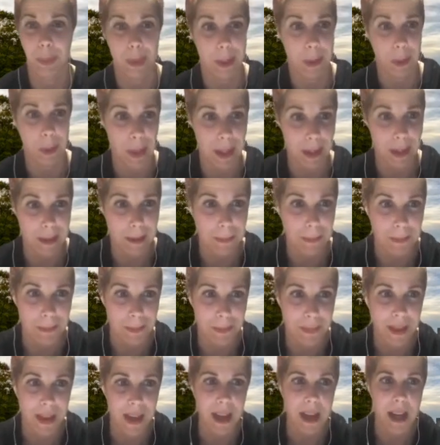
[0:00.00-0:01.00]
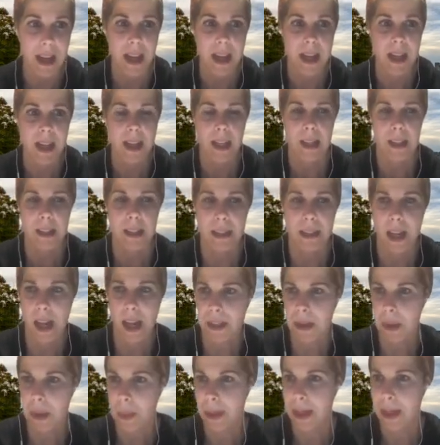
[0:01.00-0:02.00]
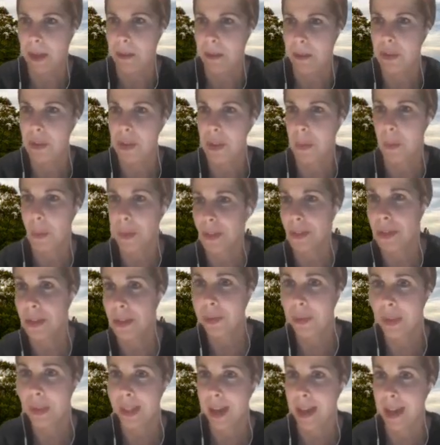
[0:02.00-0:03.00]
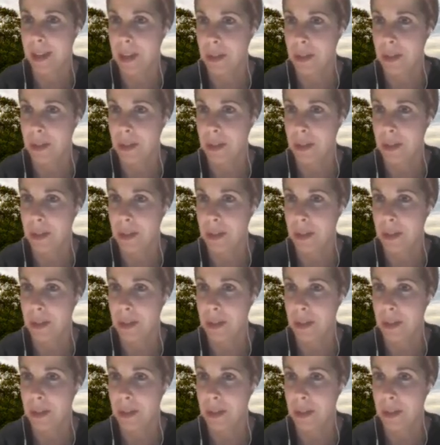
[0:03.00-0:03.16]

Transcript: well. The other way, if you don't want to rely on